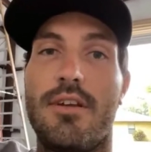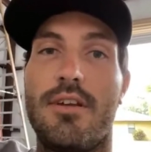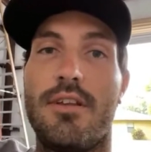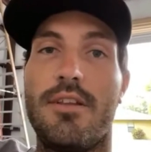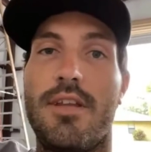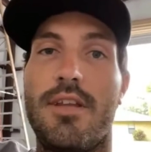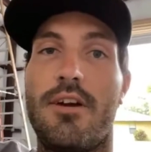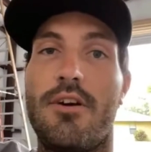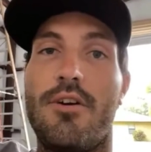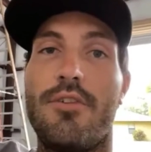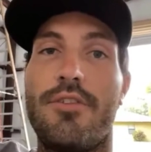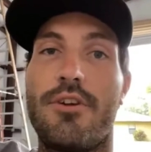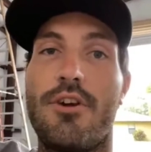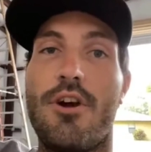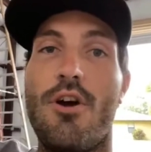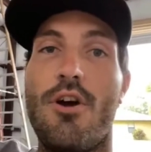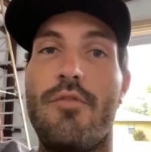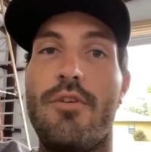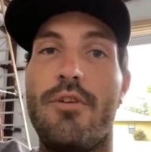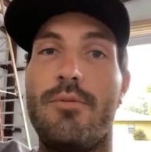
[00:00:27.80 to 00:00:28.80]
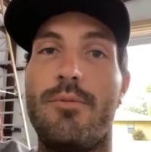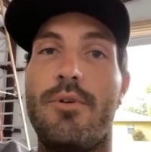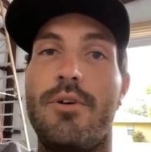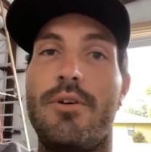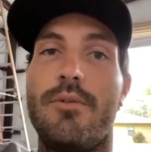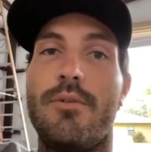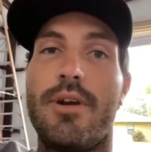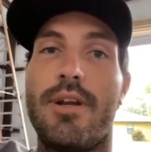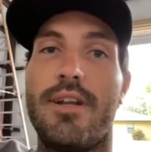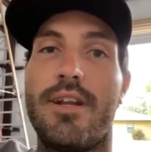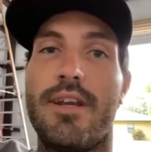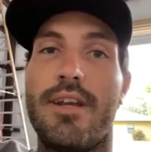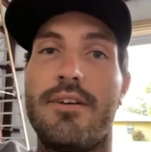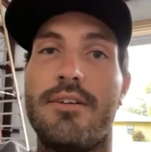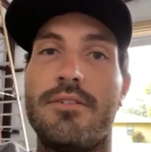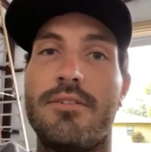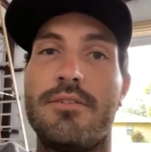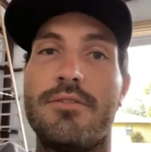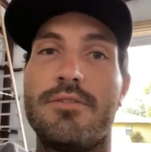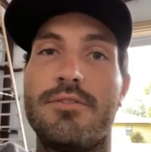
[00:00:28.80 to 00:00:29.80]
they call it the COVID wood right
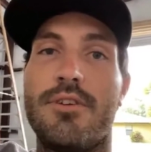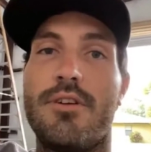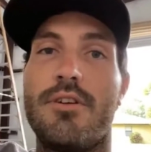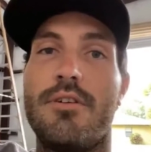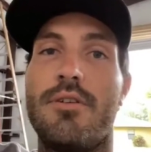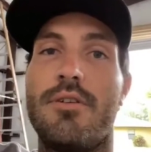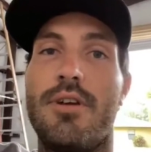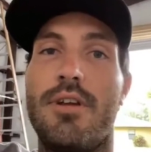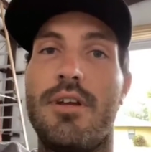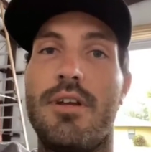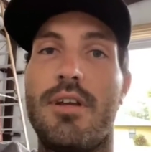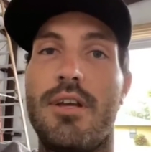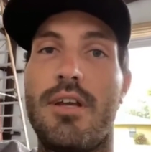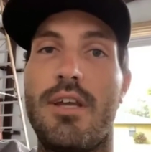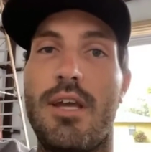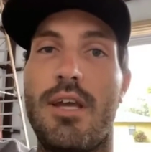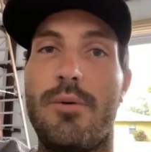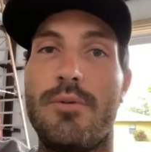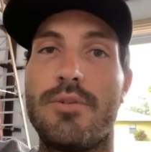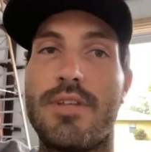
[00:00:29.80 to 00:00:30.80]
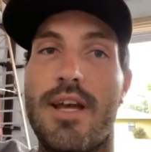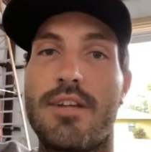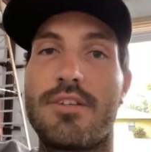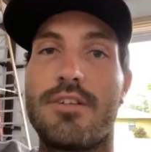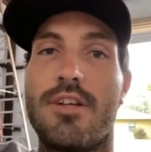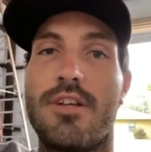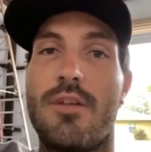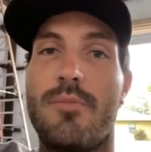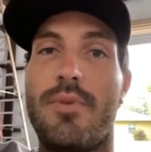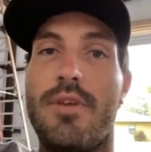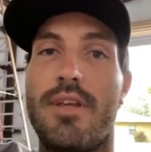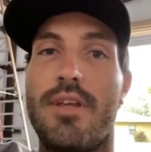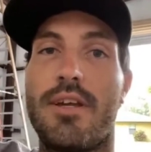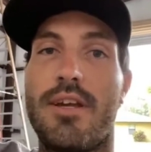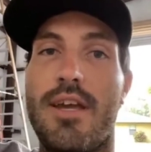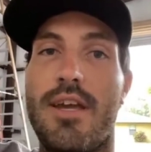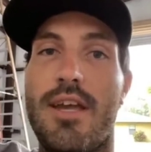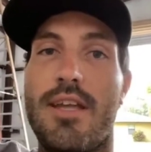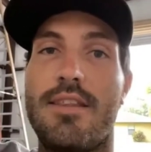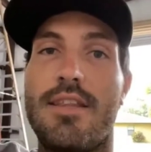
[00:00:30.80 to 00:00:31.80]
now. So it was actually going to be
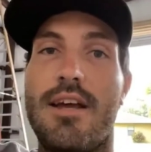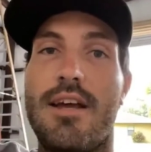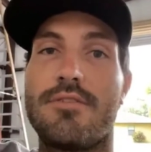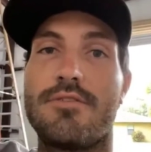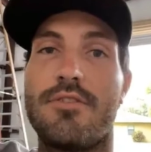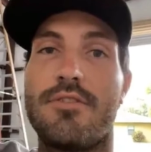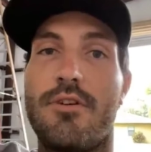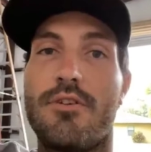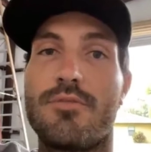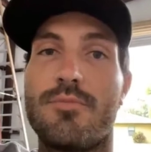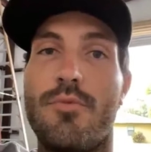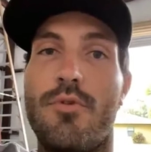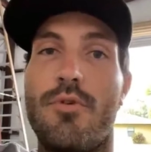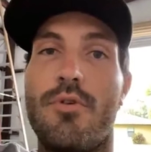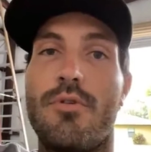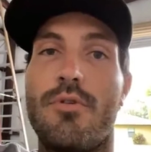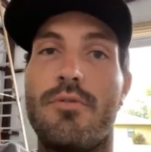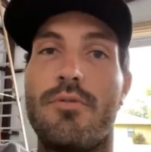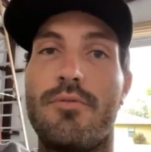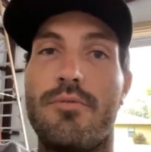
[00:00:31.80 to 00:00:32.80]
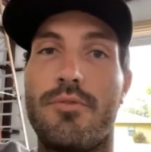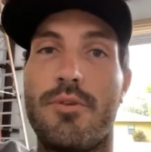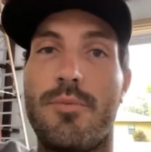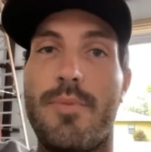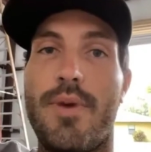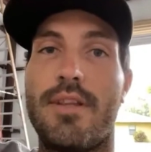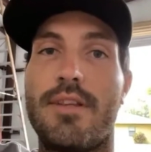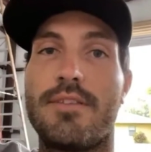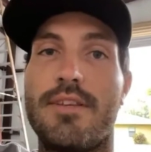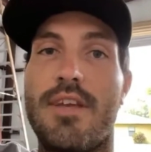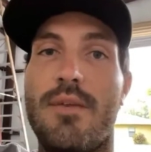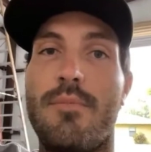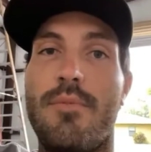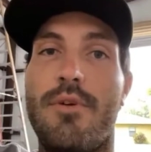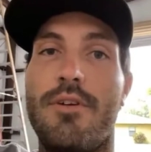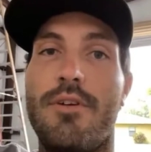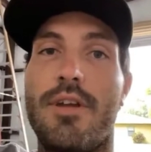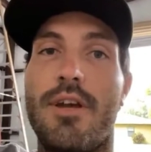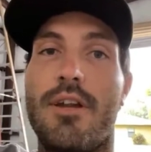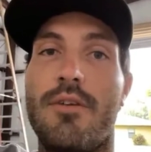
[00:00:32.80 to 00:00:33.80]
like $8,000 more to make the same
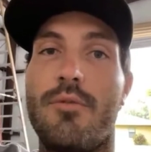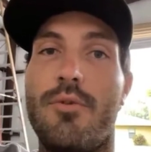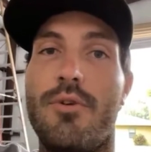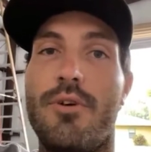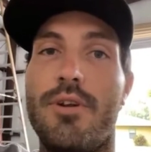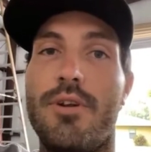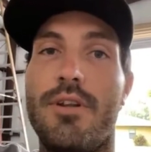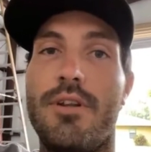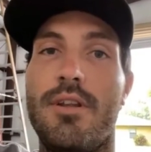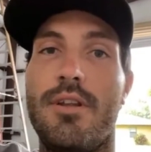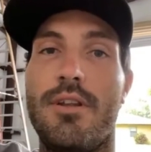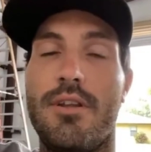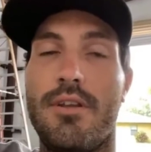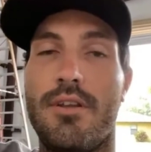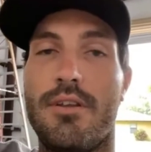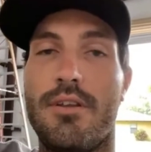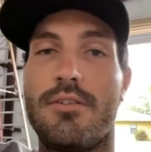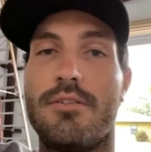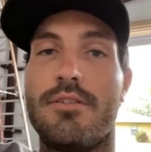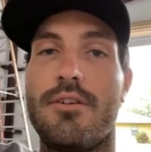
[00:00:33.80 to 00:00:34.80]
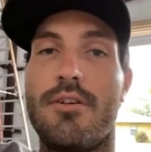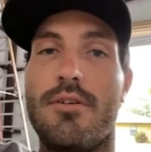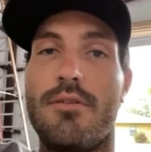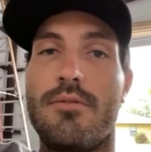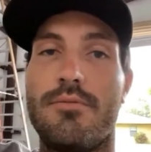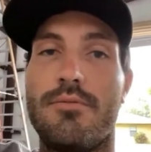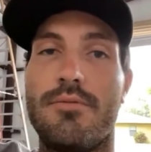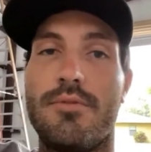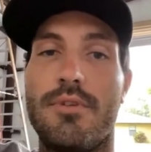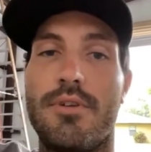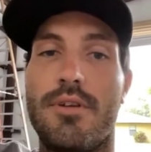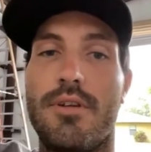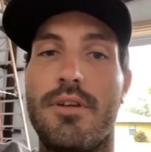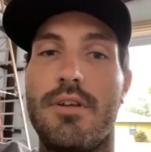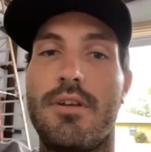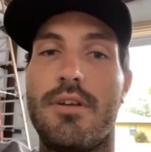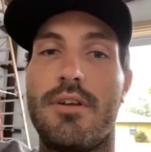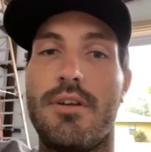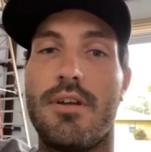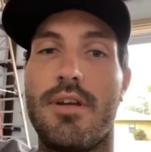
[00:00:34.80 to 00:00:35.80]
building out of wood. So,
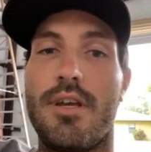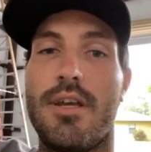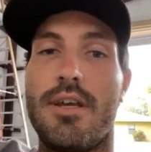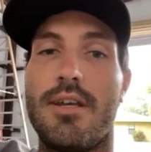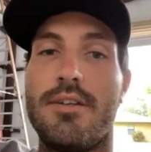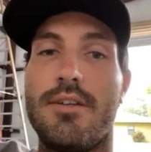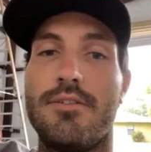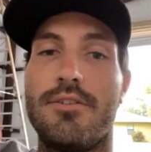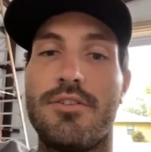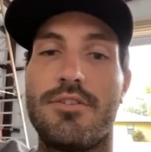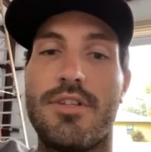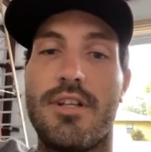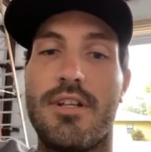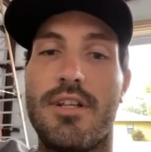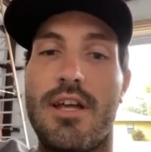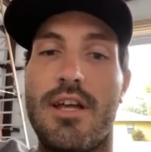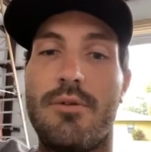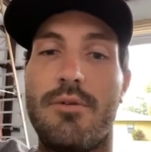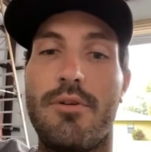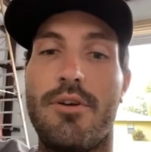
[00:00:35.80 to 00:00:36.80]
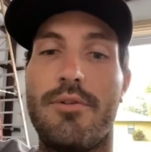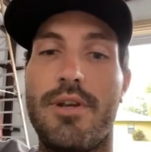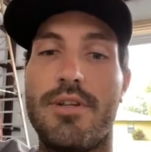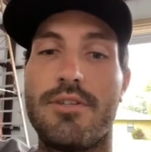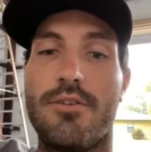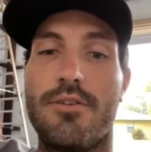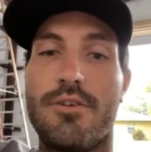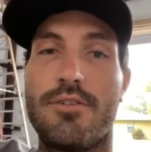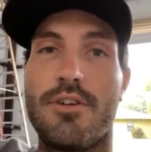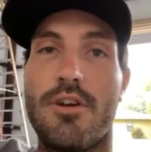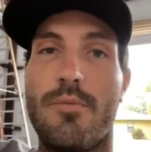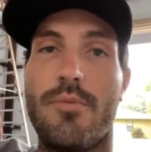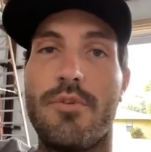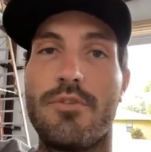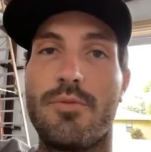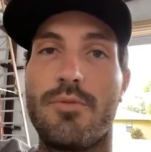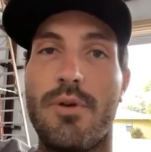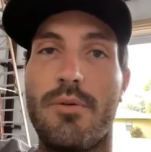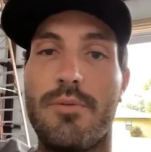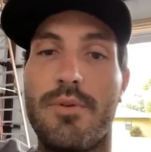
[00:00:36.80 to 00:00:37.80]
and just did a lot of research. I
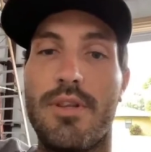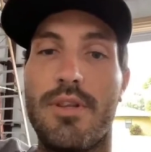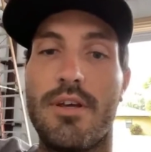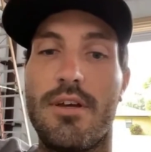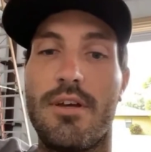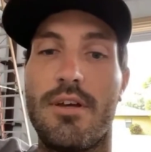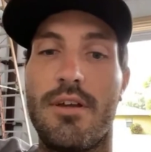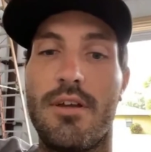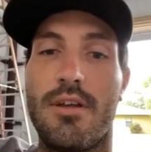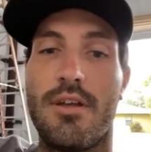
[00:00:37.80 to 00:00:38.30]
almost went with the